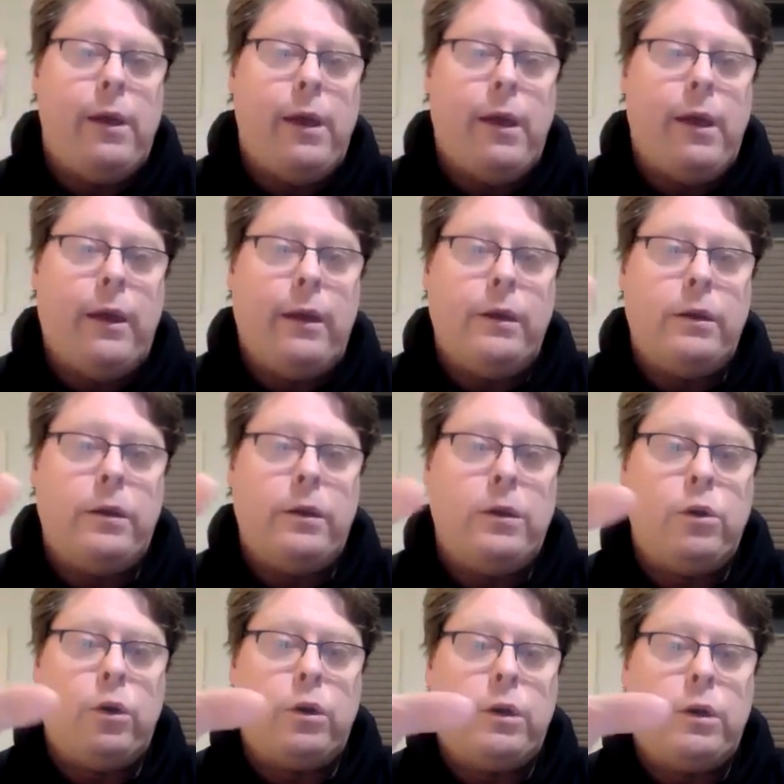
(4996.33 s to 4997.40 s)
And I
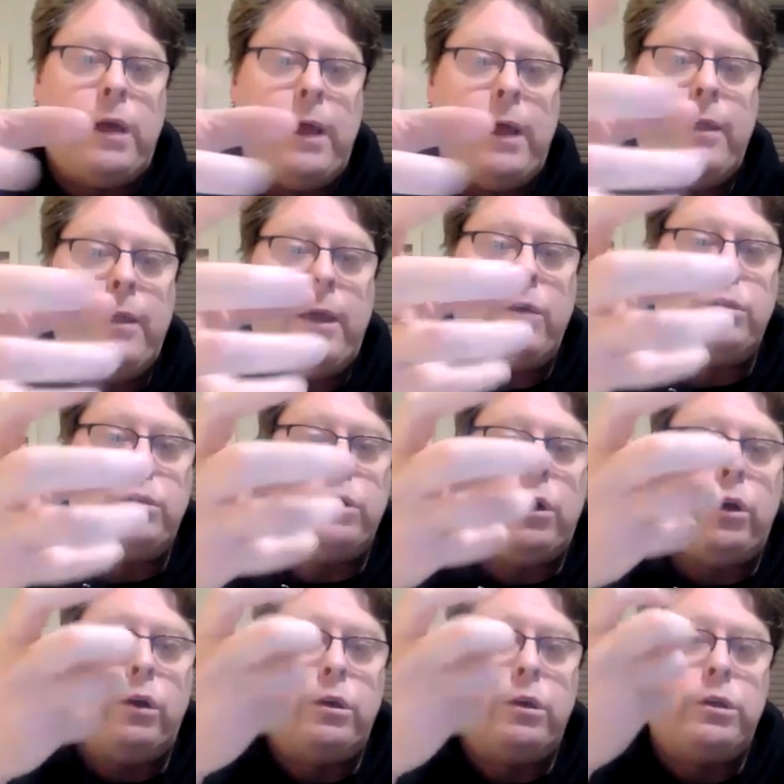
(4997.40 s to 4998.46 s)
took
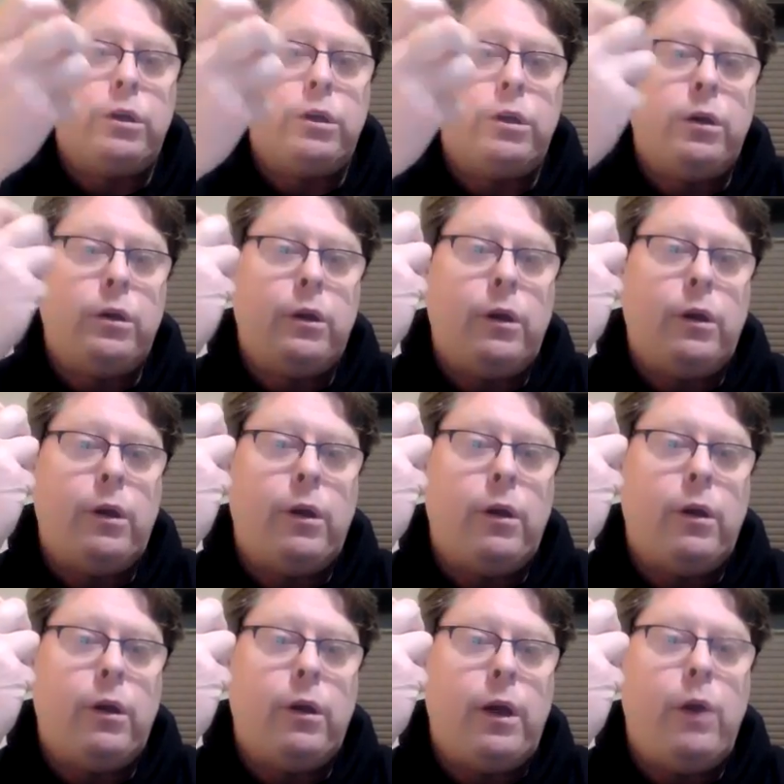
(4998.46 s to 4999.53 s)
$10,000
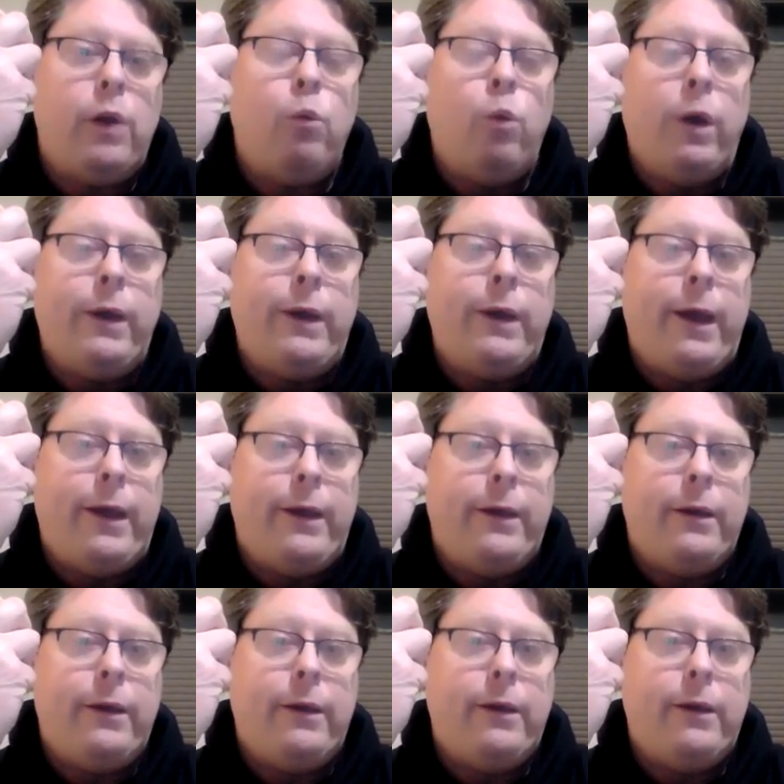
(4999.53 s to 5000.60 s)
in one day.
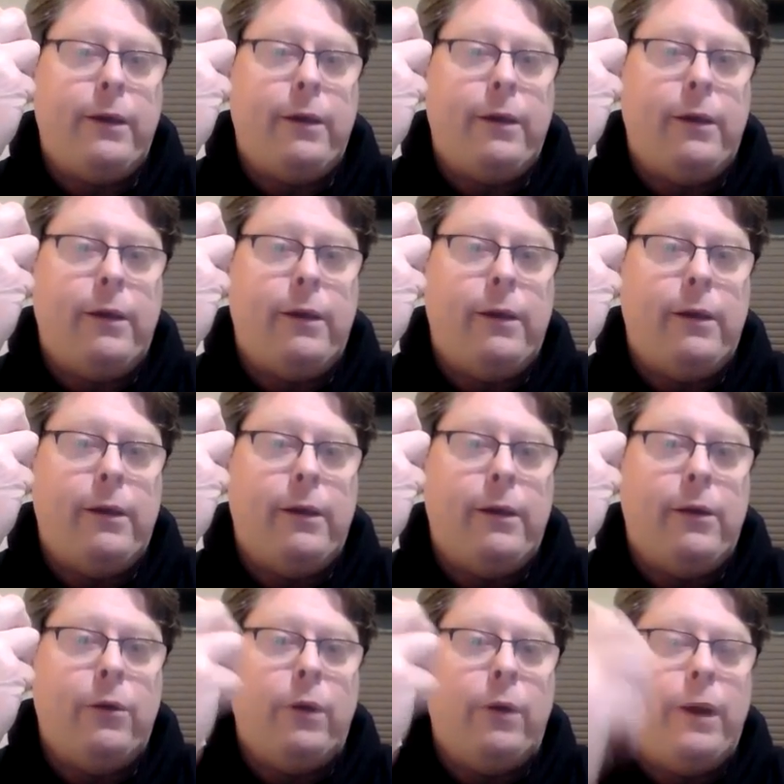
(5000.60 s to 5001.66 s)

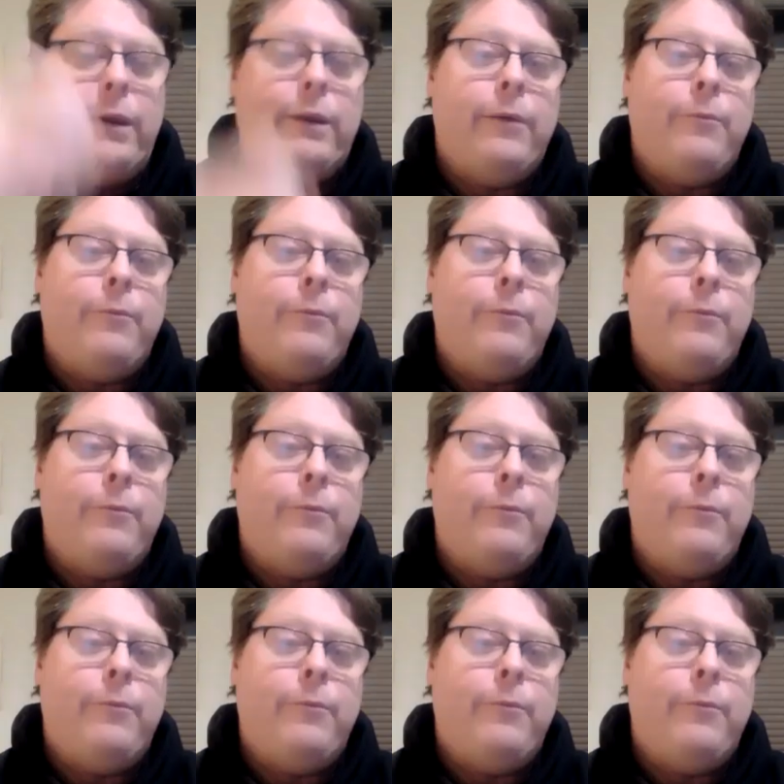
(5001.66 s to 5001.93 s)
Right?